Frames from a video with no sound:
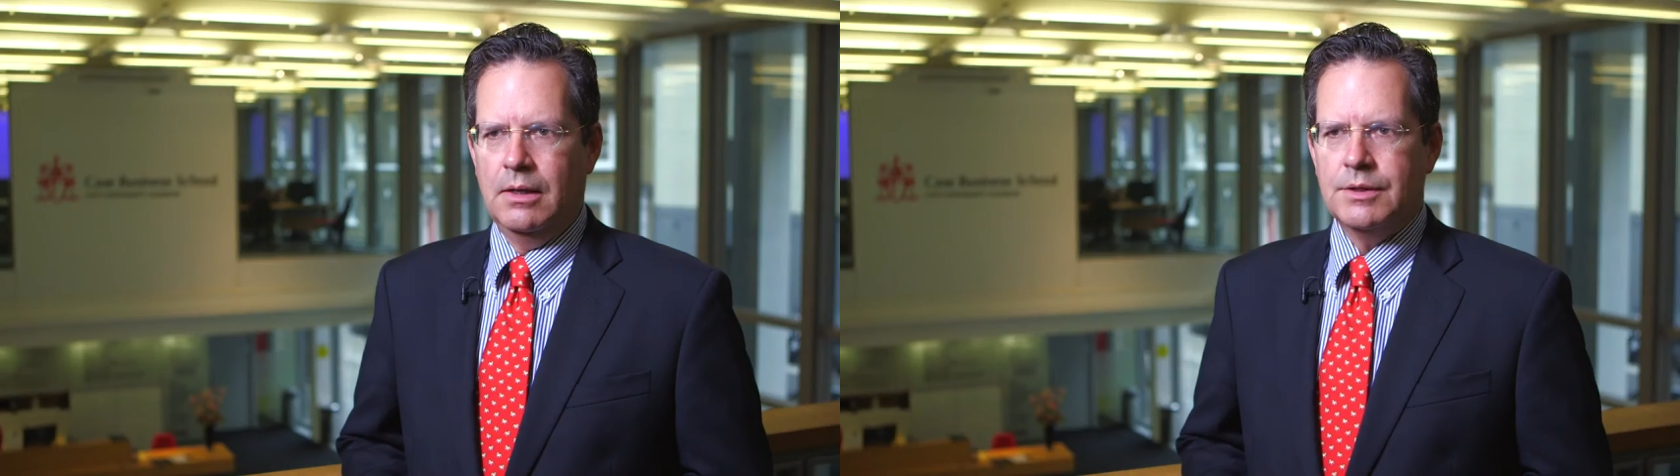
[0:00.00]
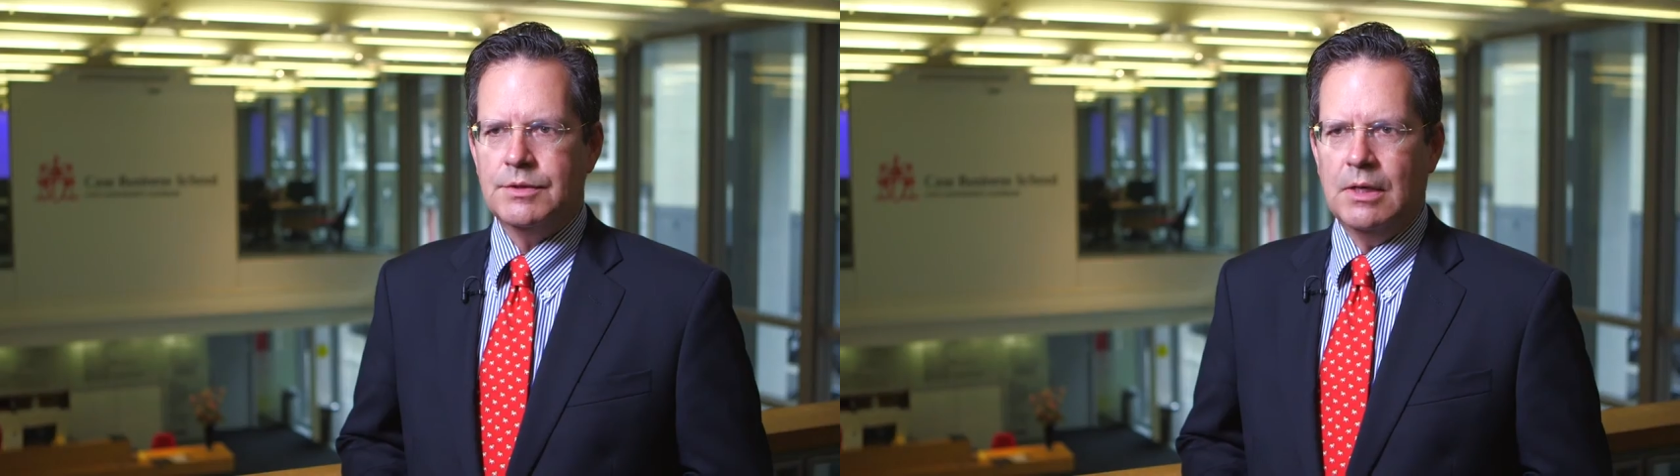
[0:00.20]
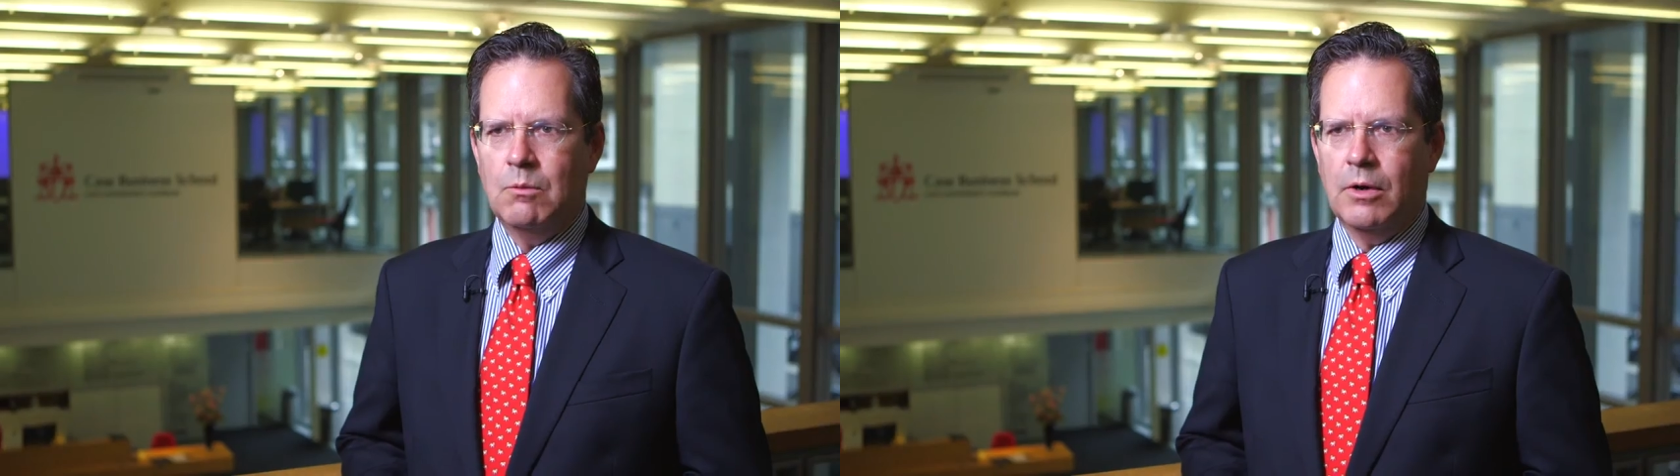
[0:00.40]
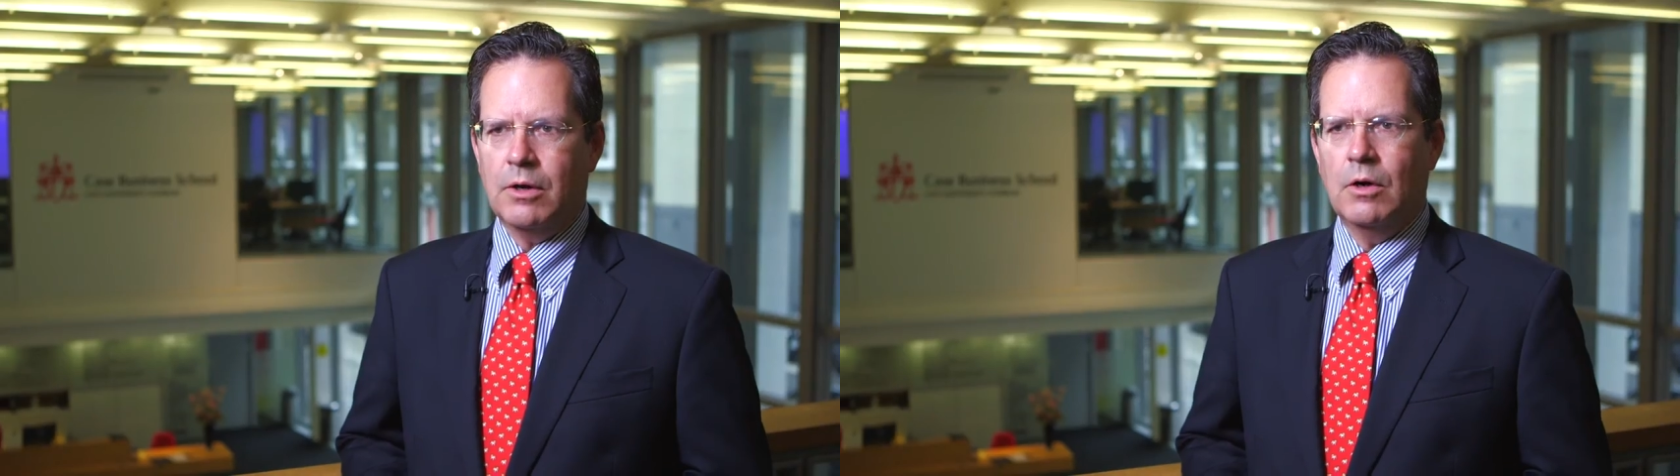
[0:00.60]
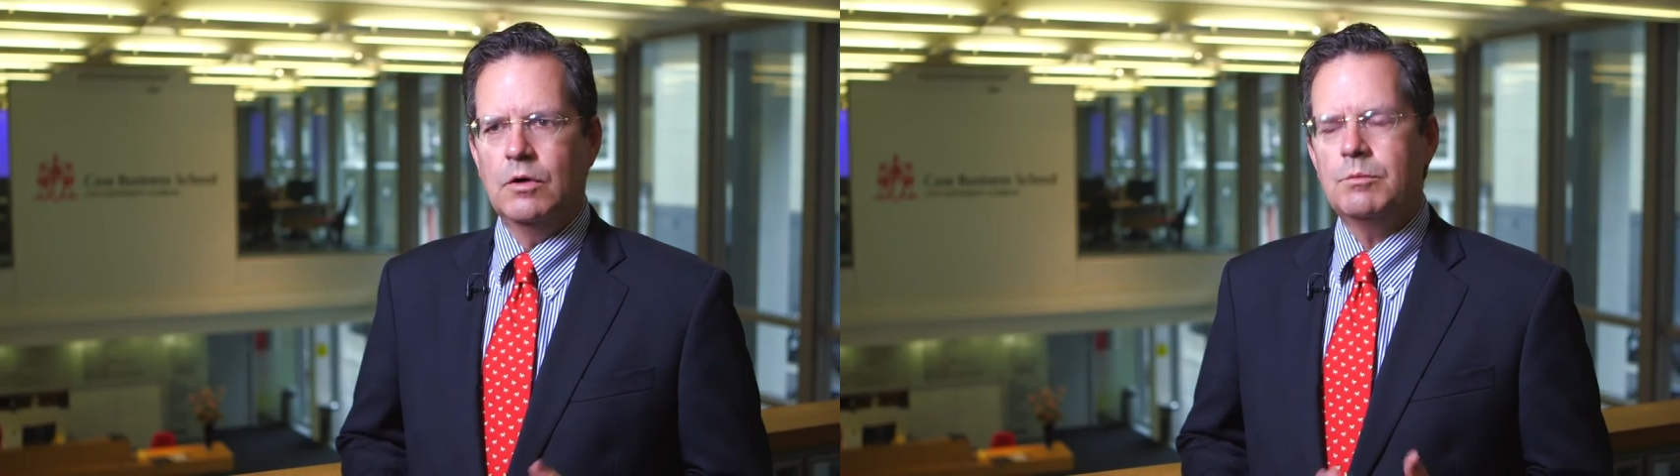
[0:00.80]
to see where
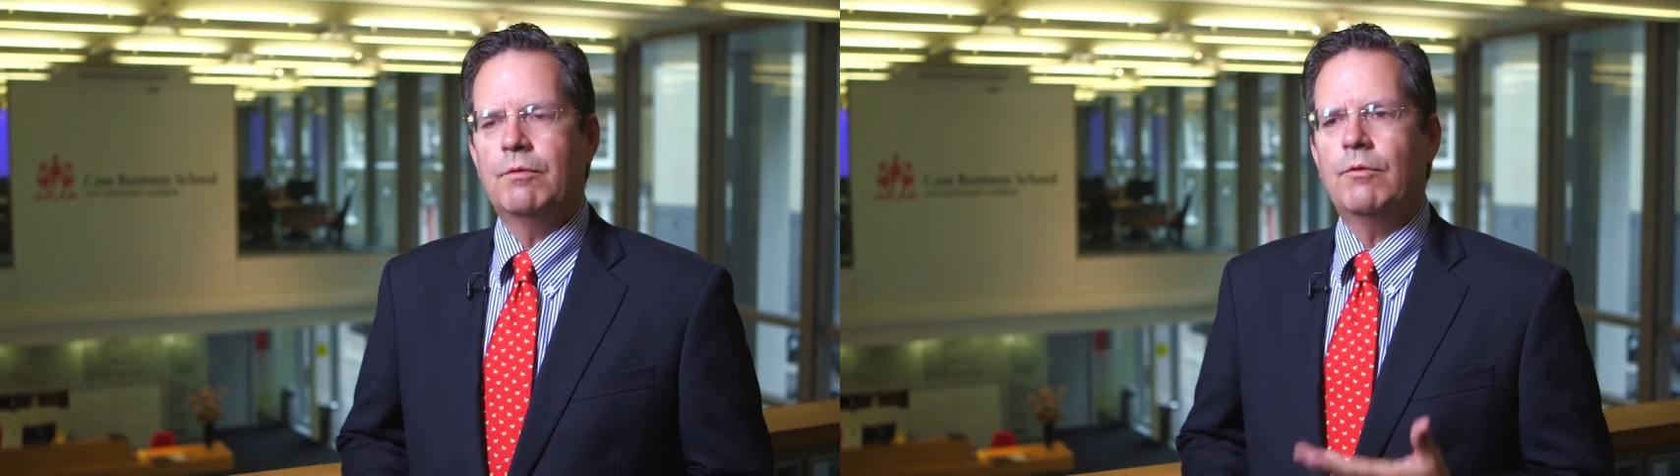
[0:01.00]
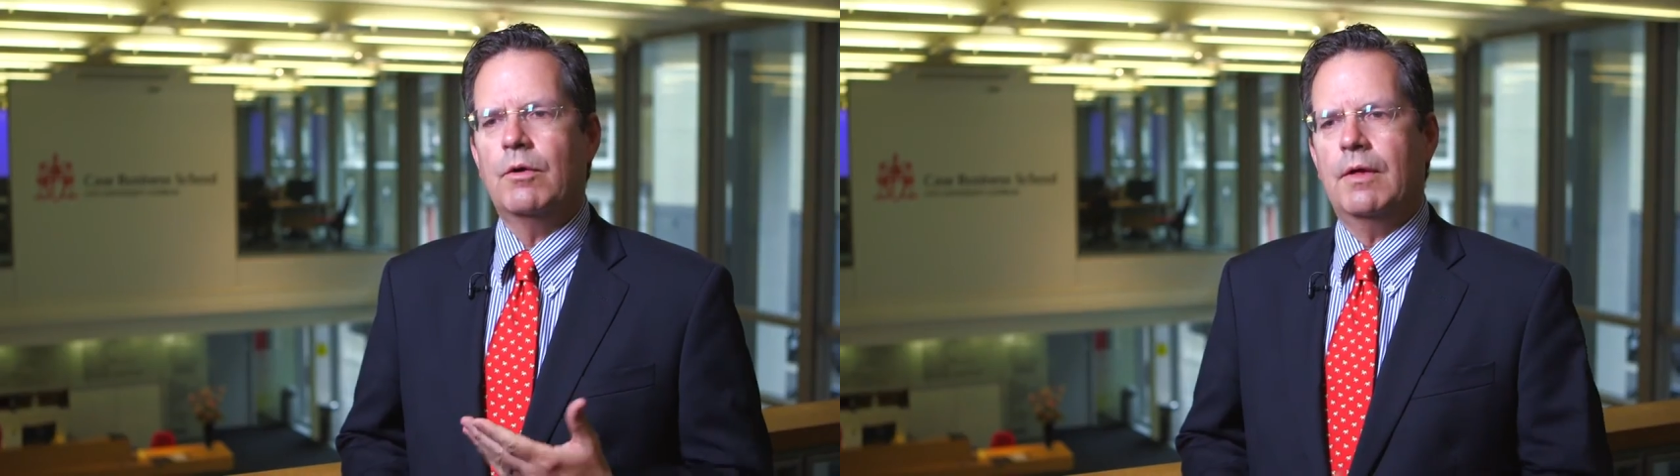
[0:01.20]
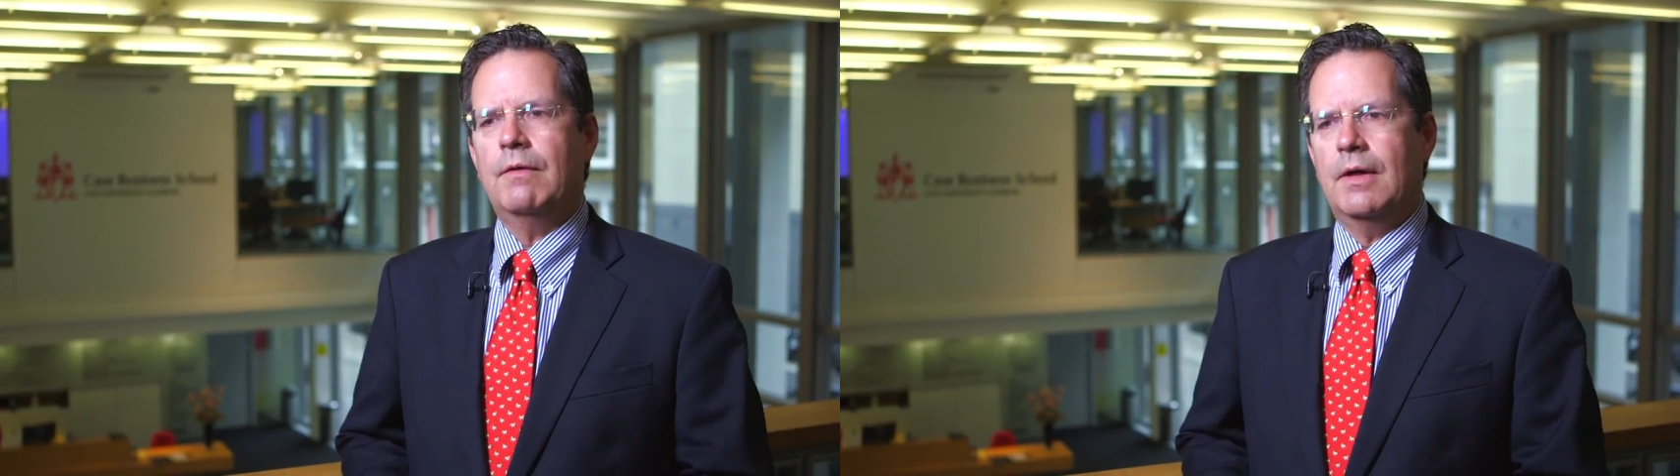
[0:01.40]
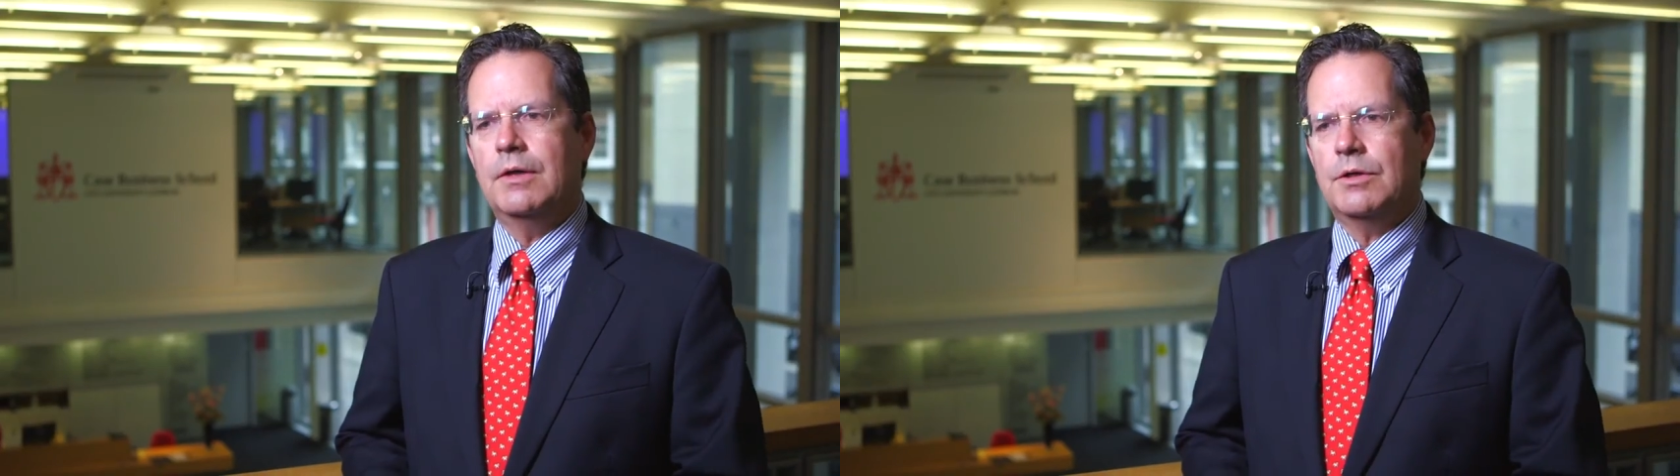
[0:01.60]
it goes before they then